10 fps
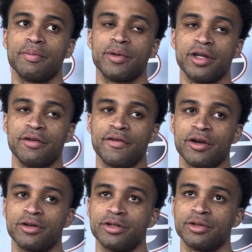Good
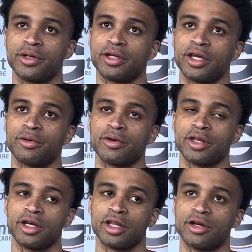defender too, and a really
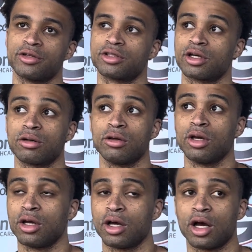good leader. So
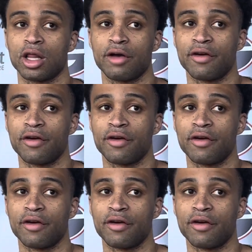I love